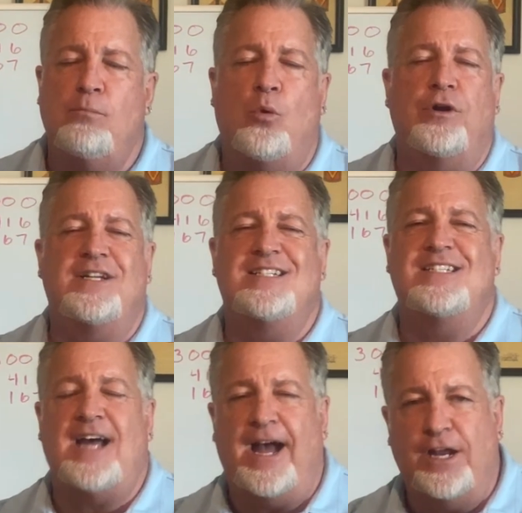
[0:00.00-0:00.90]
more
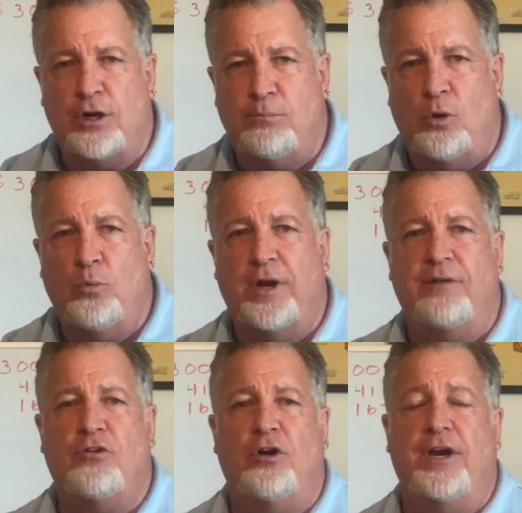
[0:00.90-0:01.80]
desirable,
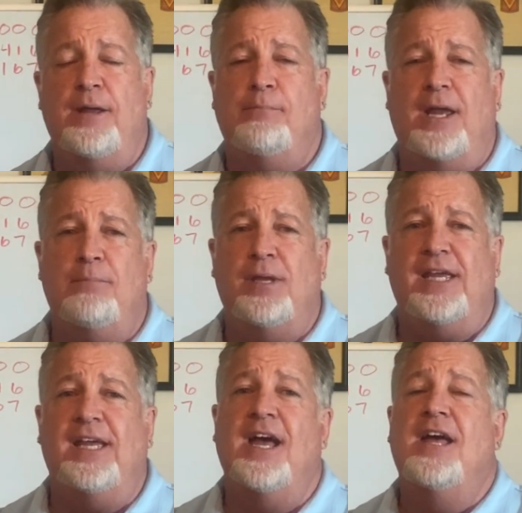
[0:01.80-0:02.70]
whatever it may
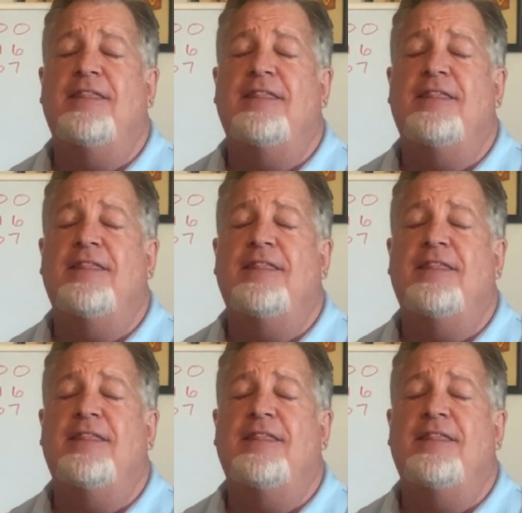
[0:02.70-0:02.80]
be,